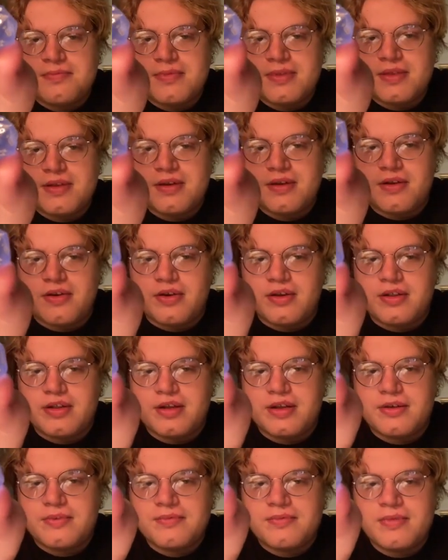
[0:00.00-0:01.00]

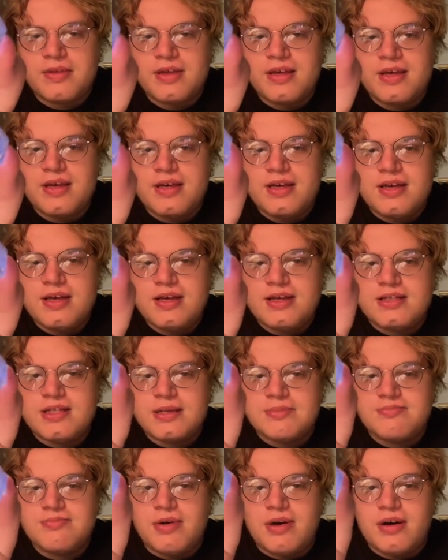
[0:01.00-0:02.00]
currently is a
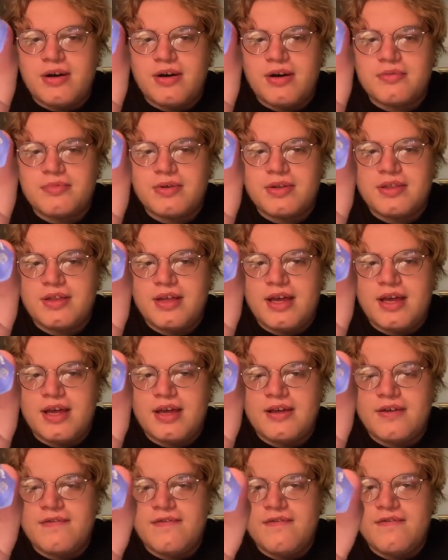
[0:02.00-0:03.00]
bard with
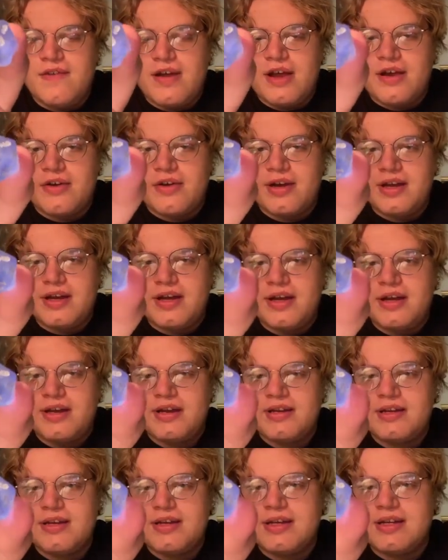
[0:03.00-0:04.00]
a very
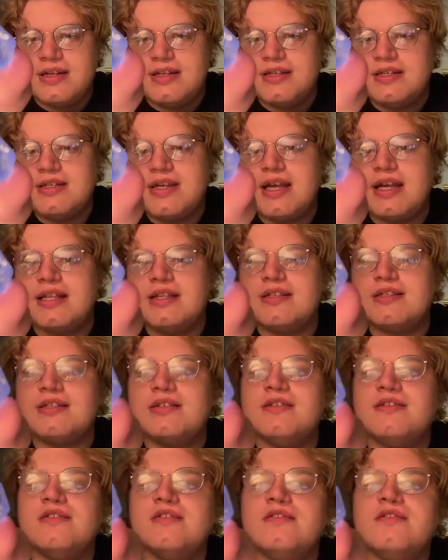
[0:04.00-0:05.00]

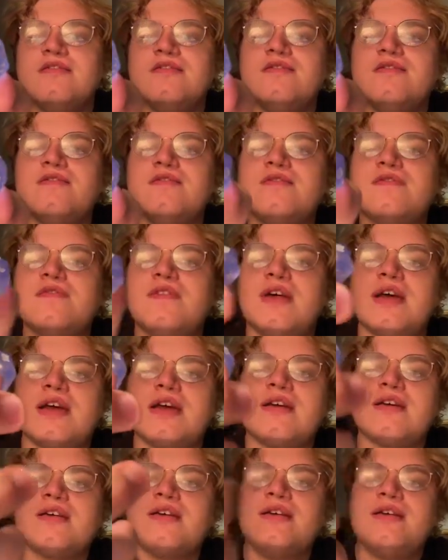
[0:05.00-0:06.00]
intensive,
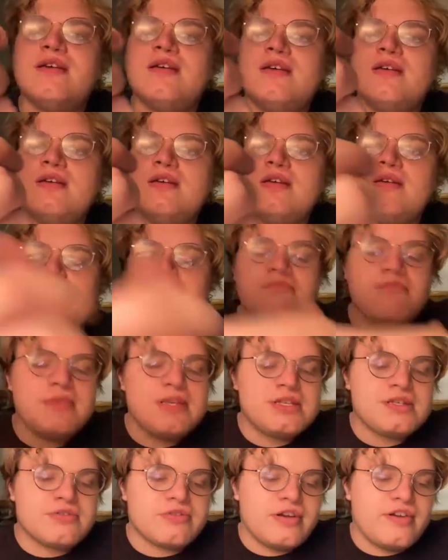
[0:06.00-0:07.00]
like,
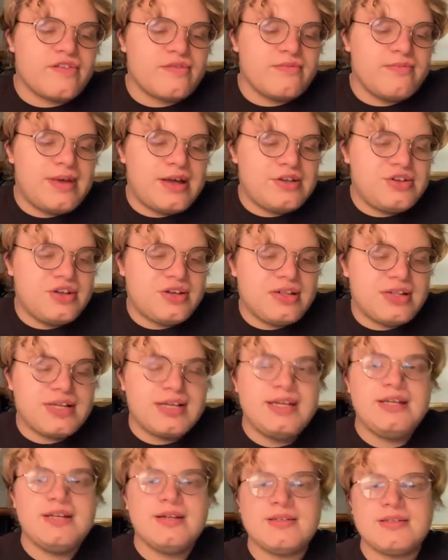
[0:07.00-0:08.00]
mystery for magic. Like,
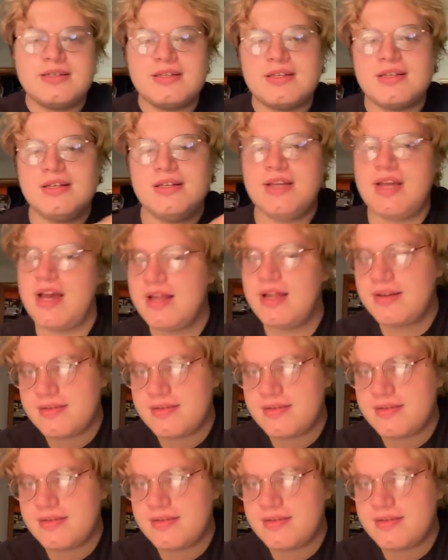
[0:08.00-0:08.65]
he doesn't get